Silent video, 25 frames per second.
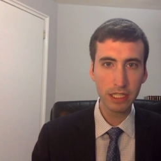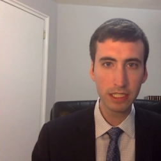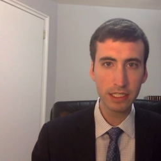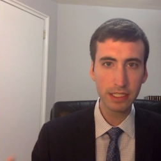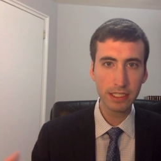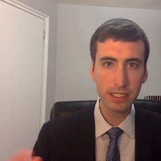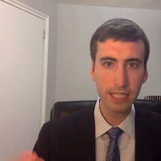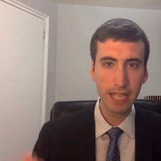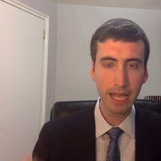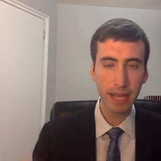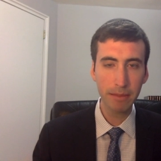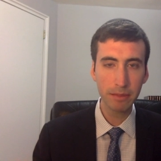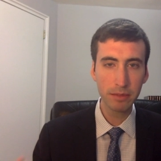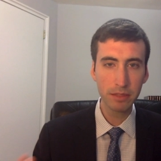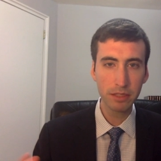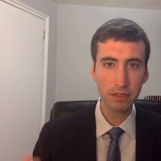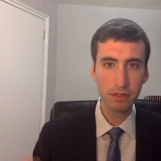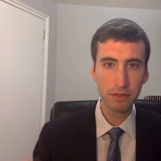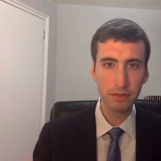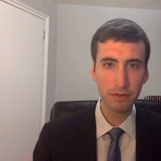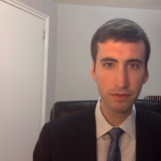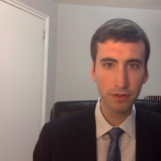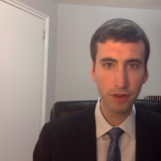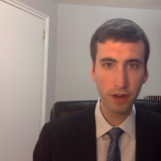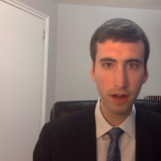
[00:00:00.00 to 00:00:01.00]
stems
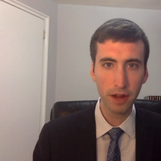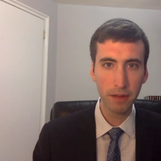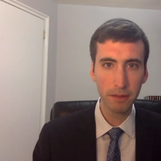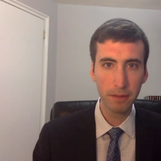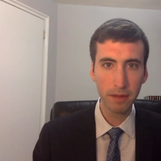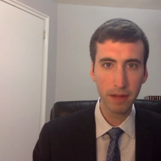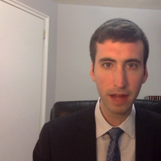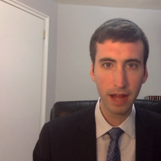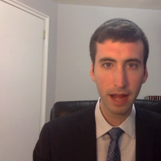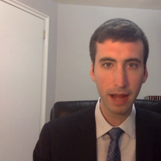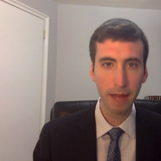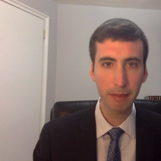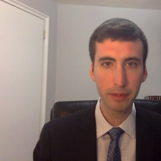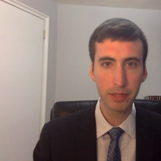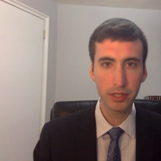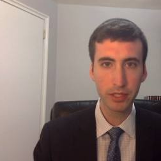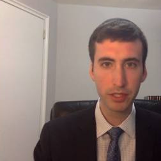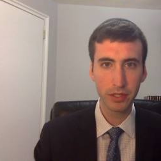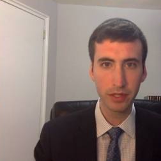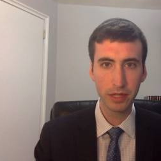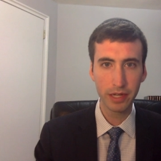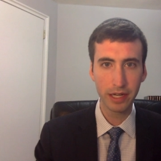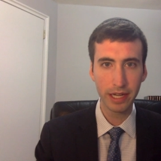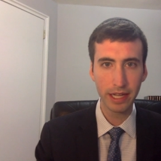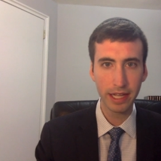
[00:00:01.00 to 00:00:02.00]
from
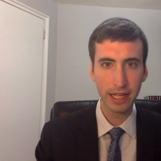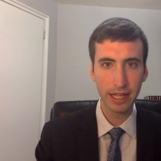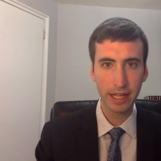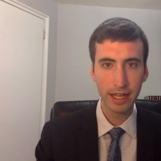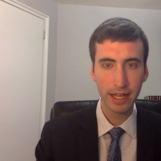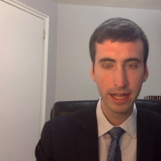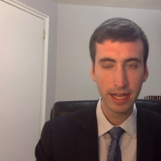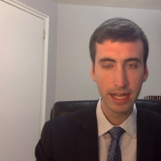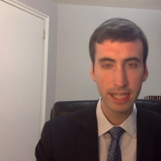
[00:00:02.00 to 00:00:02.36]
opportunity.